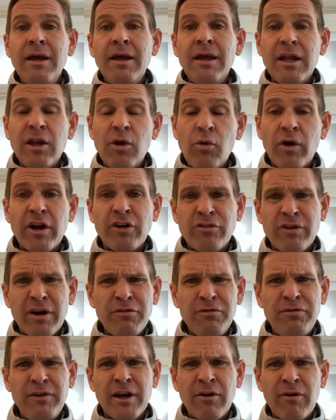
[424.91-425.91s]
and you want to try to
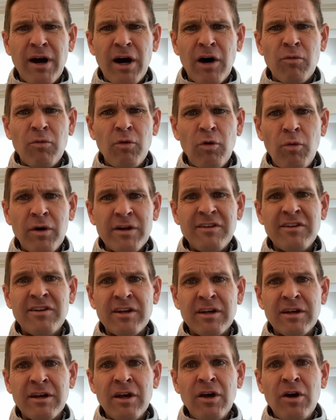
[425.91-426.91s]
figure out, well, what's
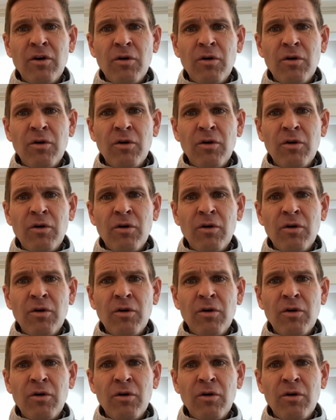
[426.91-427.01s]
the